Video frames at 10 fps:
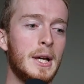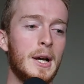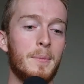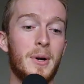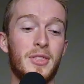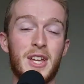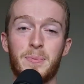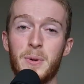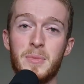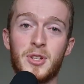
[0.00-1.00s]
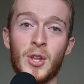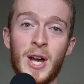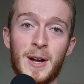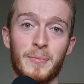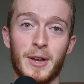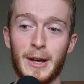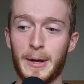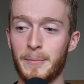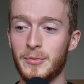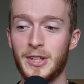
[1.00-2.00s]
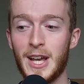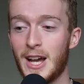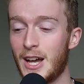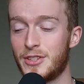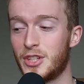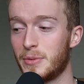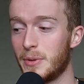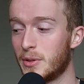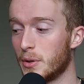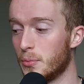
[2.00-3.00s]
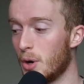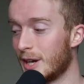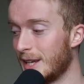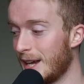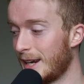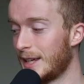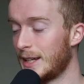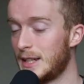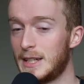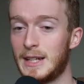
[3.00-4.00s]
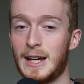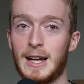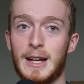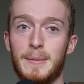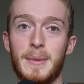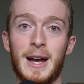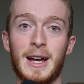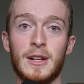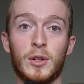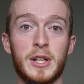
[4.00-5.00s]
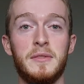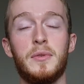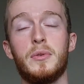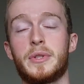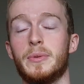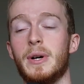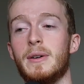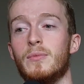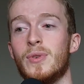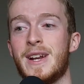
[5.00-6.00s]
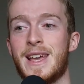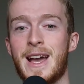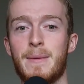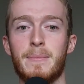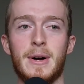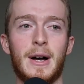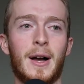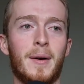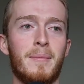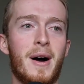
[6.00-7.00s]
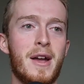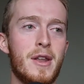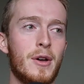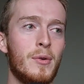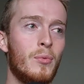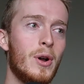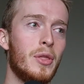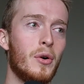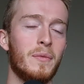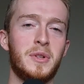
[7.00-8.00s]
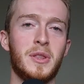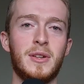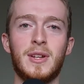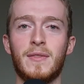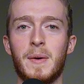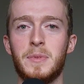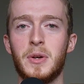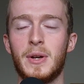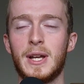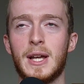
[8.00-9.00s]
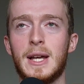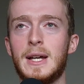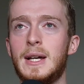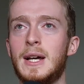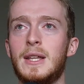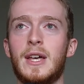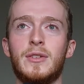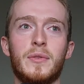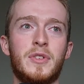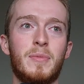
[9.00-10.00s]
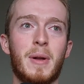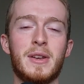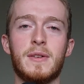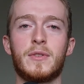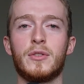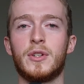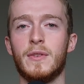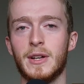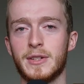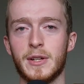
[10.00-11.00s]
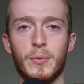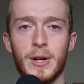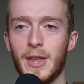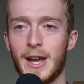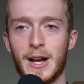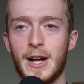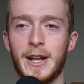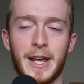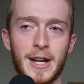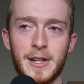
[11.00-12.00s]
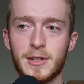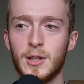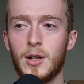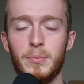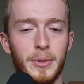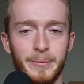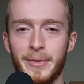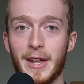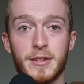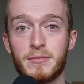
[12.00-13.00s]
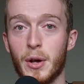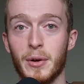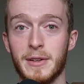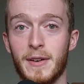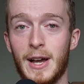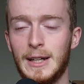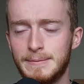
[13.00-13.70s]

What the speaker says: But that's pretty much that. Yeah, I've just been sort of working at it, and looking forward to it. Really am. I know with obviously the stuff I'm doing, there's obviously plenty of controversy with AI and AI slop, and that's totally fair.